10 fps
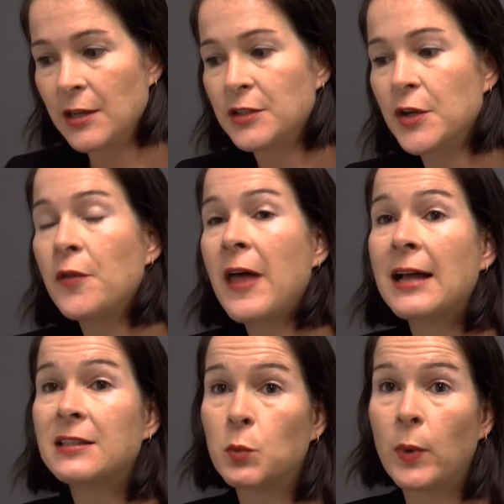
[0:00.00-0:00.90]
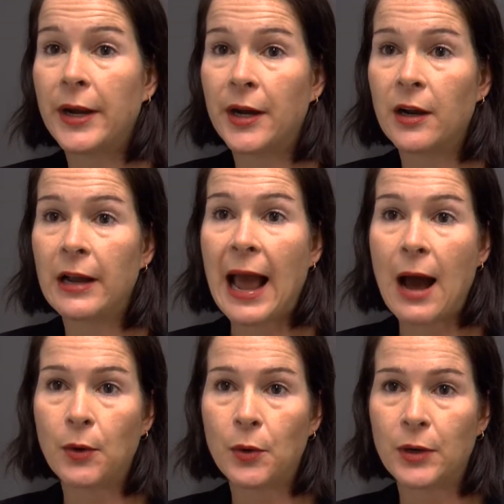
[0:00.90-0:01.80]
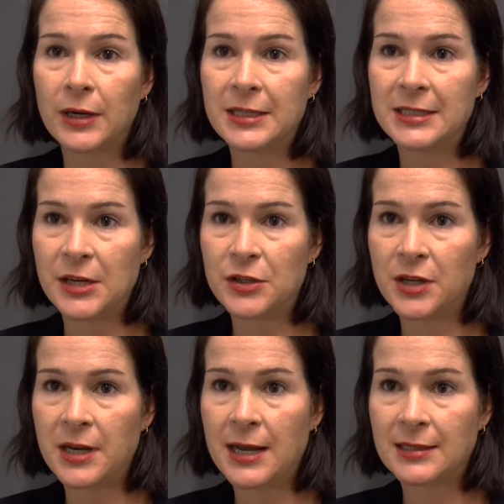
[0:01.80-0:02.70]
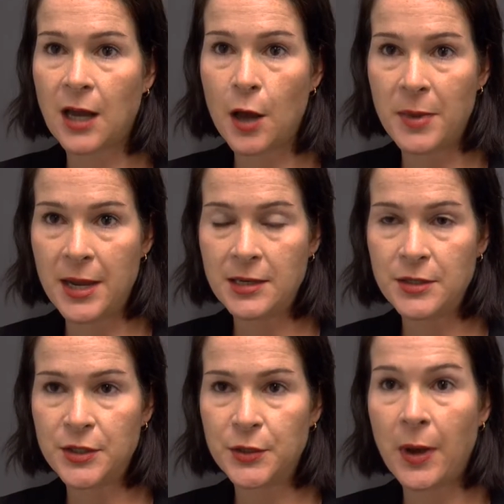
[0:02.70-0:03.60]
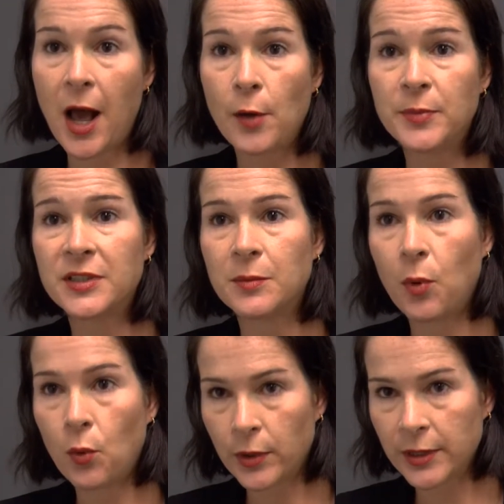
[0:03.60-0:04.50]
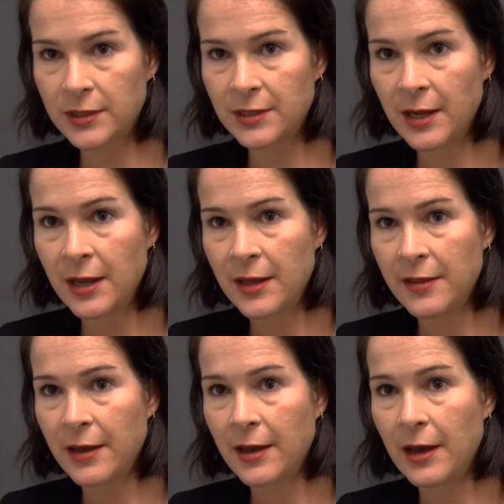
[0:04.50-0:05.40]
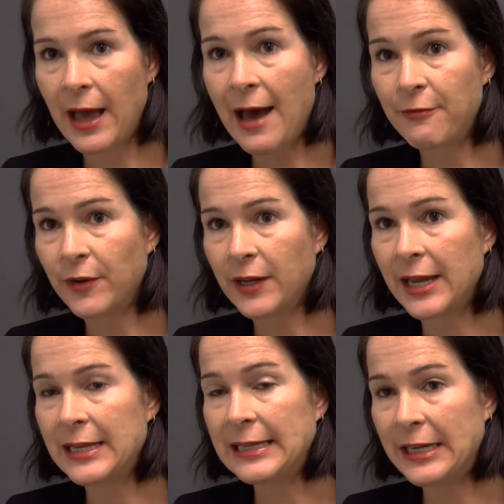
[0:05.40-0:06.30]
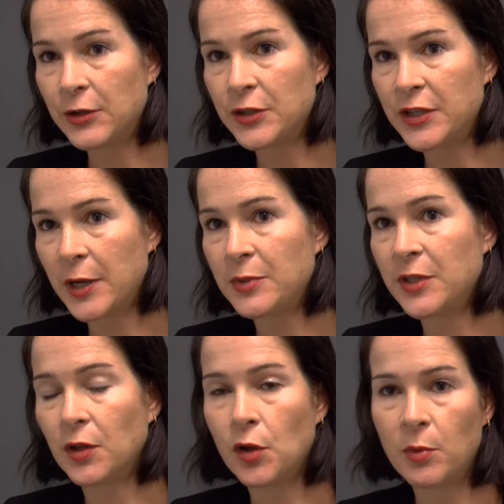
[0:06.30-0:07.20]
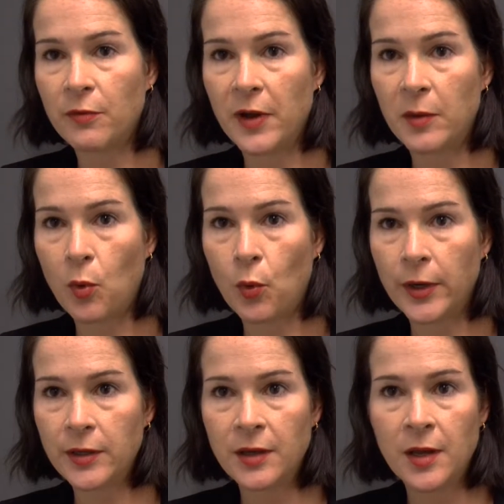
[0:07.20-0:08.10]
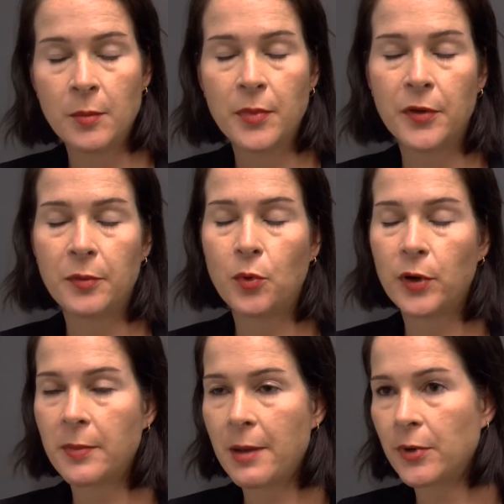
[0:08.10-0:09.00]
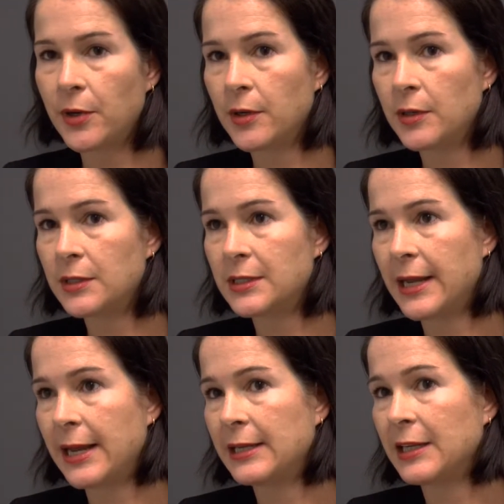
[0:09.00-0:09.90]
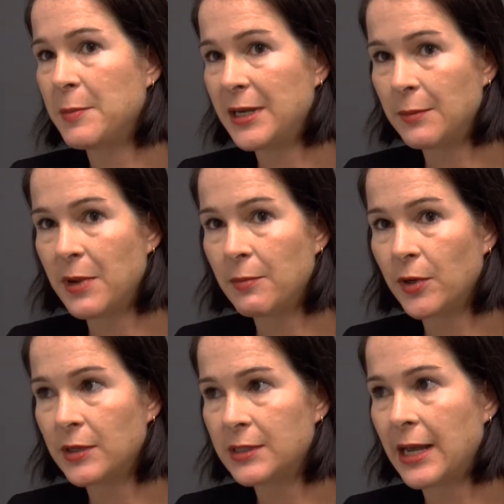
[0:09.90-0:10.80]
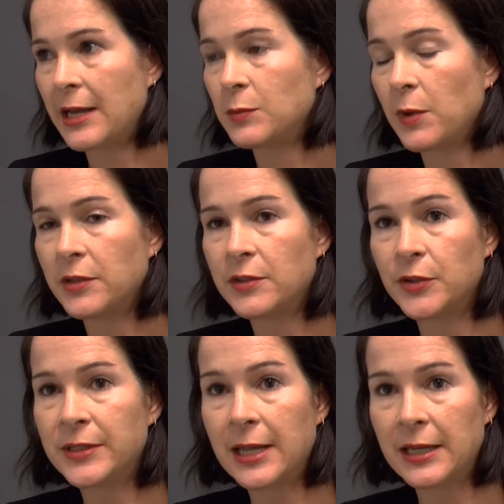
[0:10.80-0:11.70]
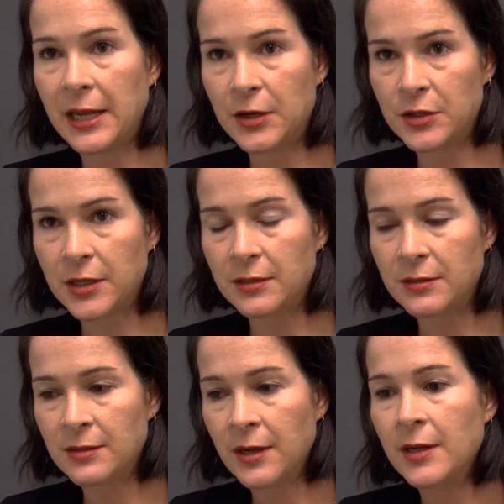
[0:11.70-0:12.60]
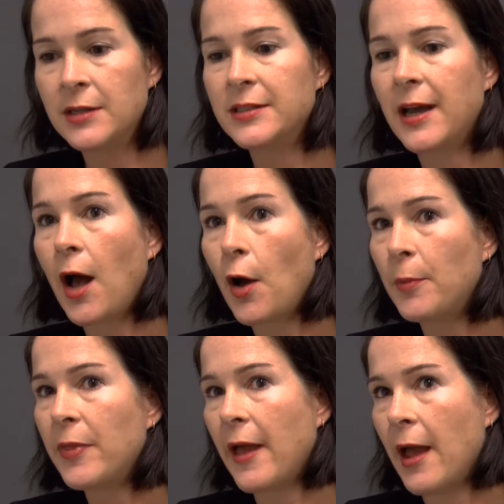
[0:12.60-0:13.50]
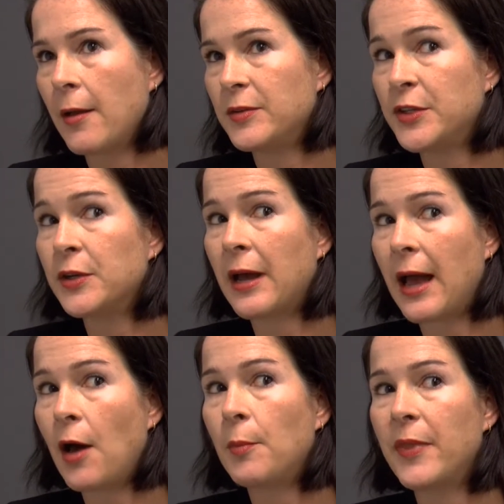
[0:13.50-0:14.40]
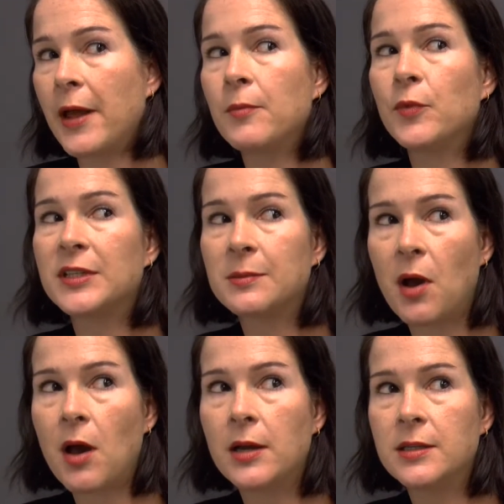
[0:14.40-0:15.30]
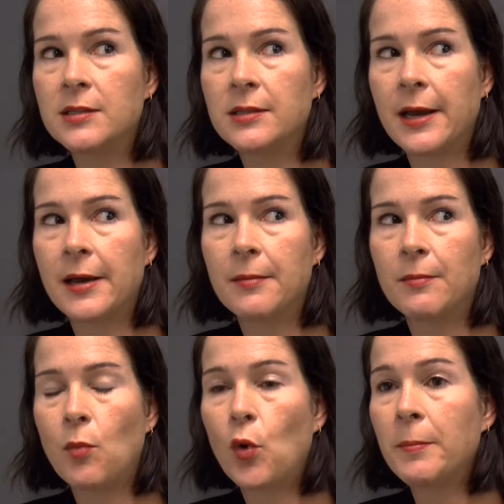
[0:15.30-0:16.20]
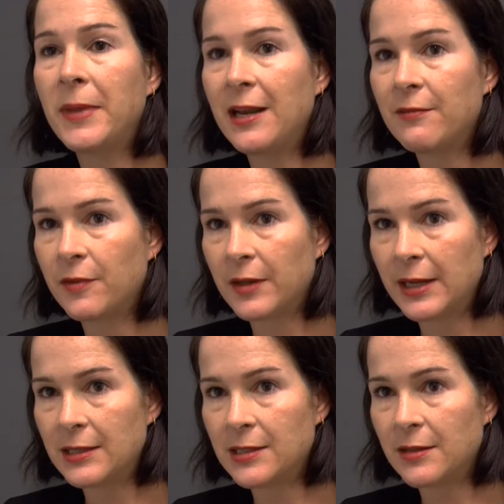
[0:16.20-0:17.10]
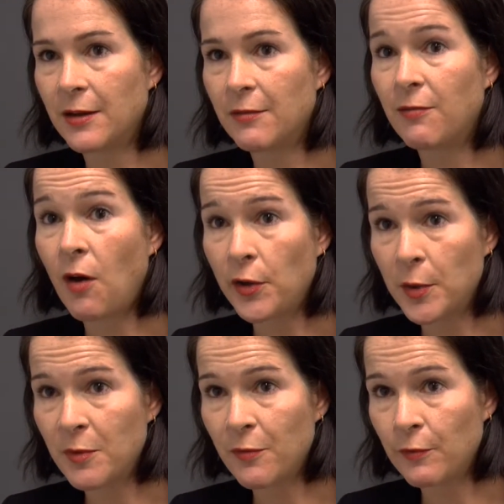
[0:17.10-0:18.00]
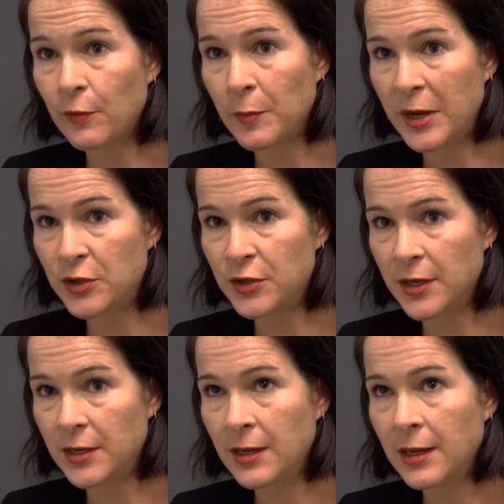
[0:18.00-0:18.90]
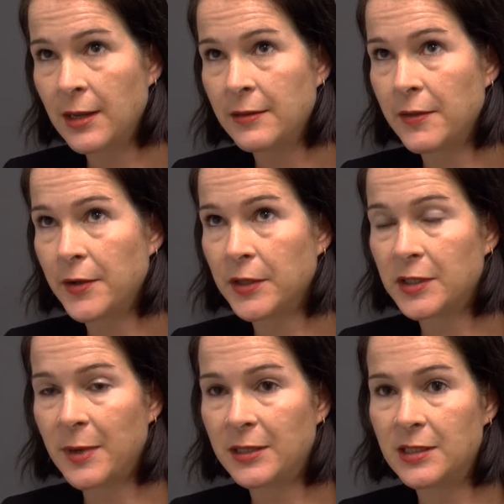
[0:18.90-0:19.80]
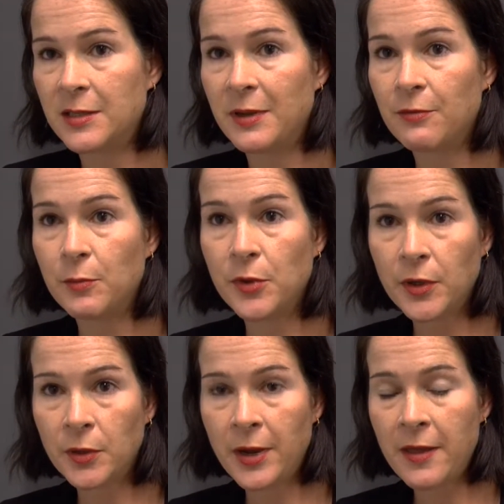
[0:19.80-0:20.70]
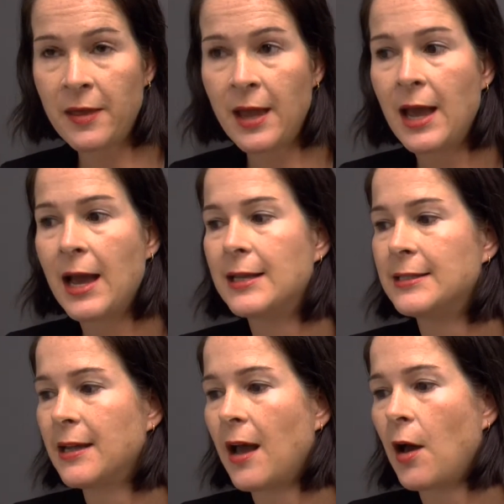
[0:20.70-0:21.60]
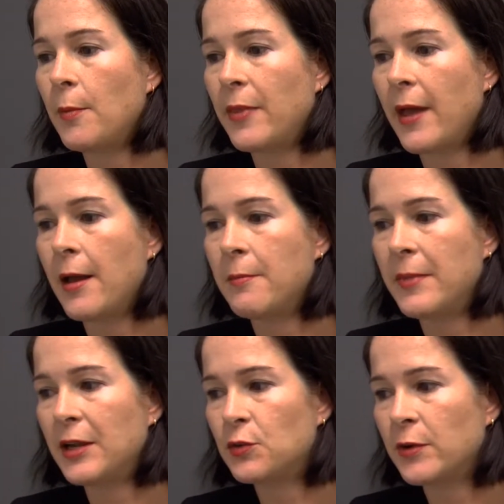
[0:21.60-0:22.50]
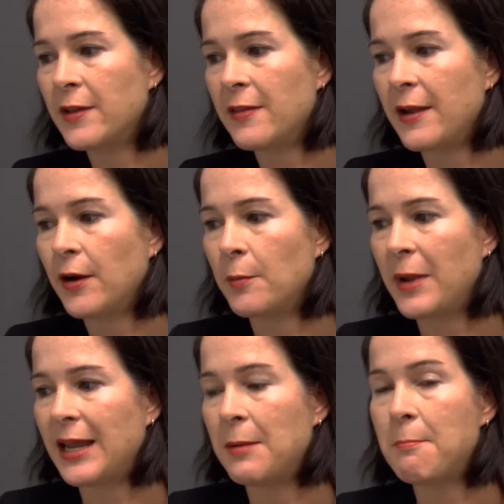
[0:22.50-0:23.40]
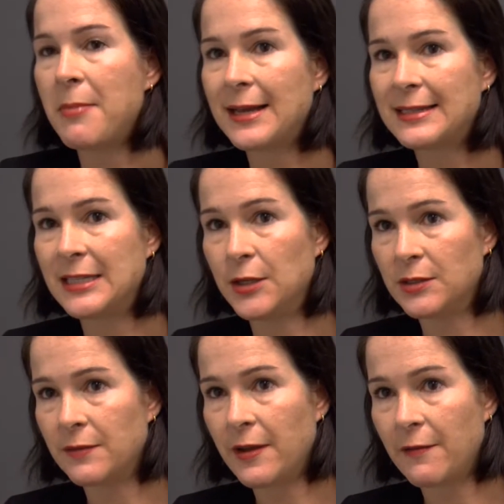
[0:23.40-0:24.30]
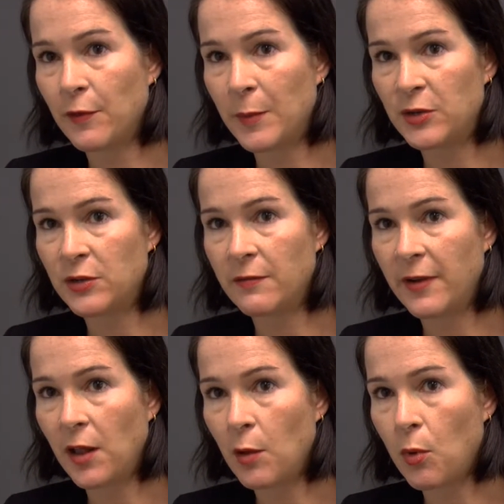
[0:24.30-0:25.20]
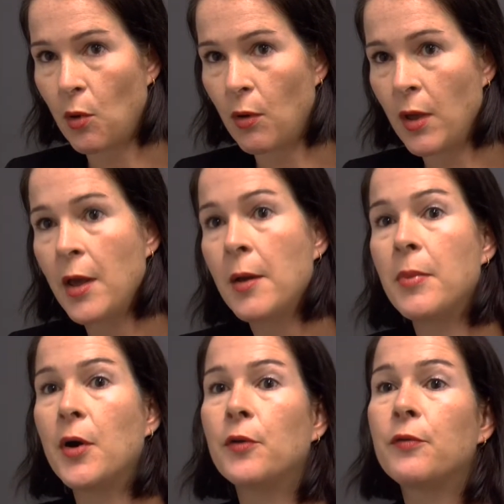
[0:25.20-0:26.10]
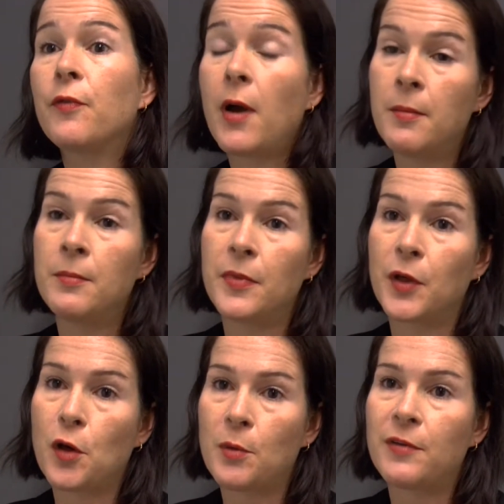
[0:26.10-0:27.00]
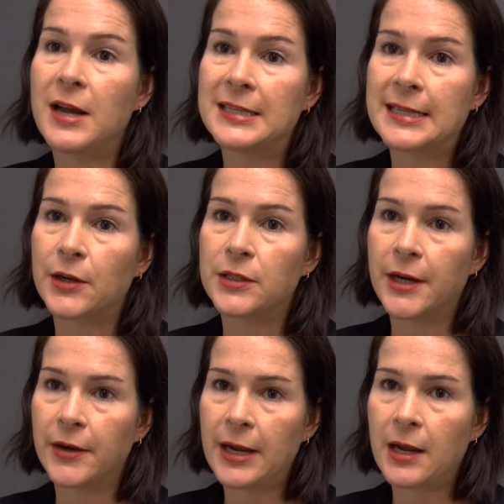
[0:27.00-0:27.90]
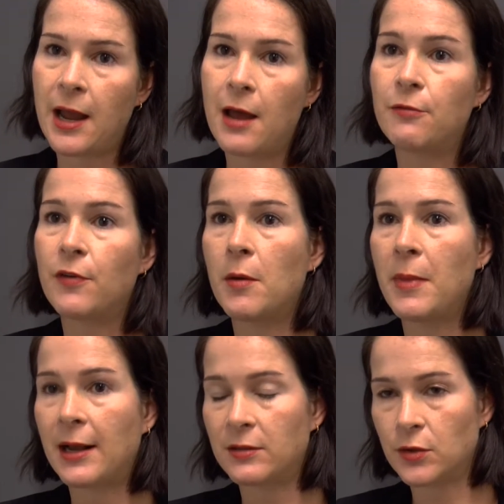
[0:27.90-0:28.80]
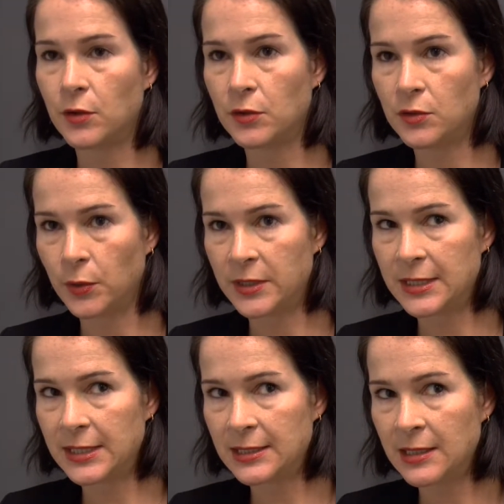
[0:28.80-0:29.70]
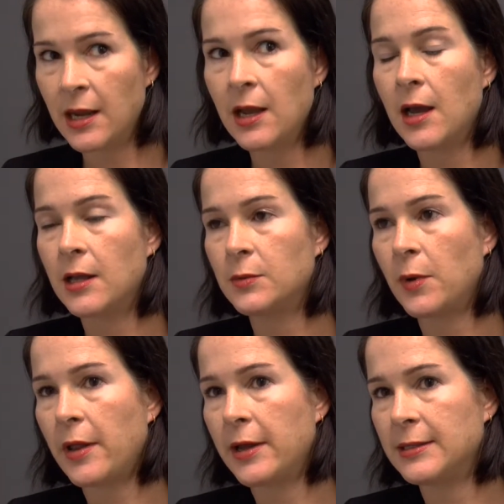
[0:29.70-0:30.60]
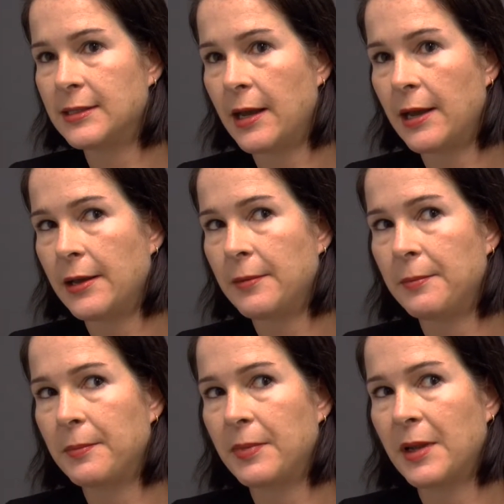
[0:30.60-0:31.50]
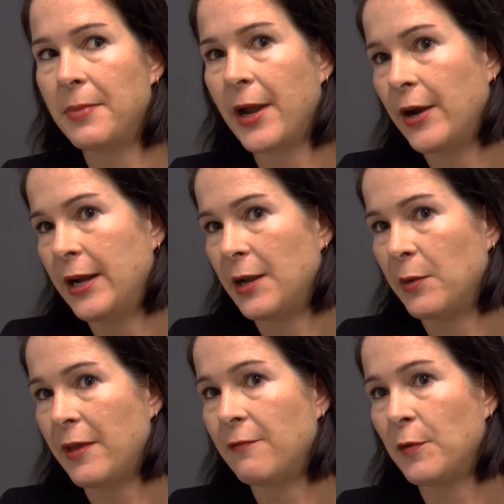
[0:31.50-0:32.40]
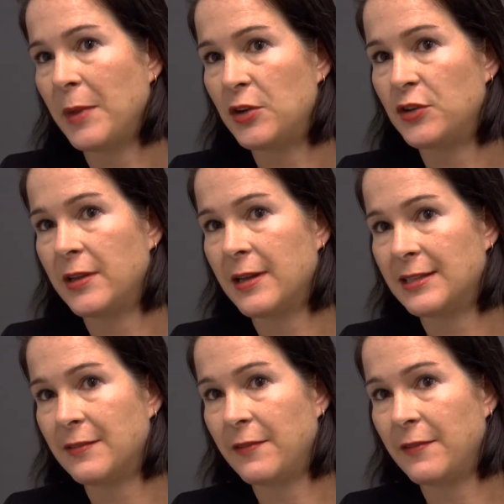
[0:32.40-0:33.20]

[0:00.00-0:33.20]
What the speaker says: So that's where our organization has come in to help support the African leadership to the Global Fund Board, both board members and committee members, as well as their delegations, to help them respond more meaningfully to the volume of information that they're expected to be familiar with, and to help them make sure that they're making best use of the information available, both from the Global Fund Secretariat and from external sources, as well as comparing it with information that's